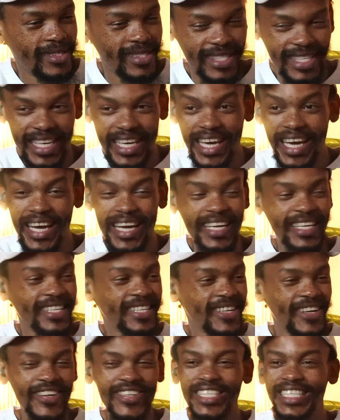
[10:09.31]
Yeah,
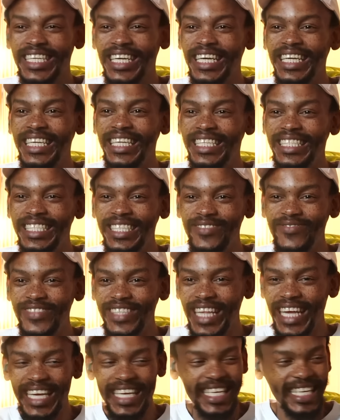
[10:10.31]
because it seems
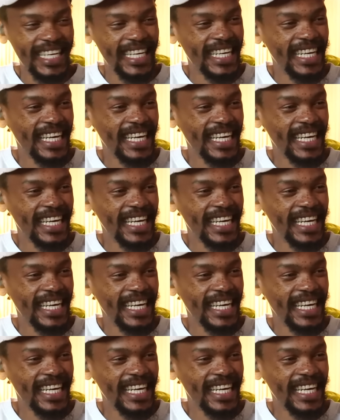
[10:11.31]
like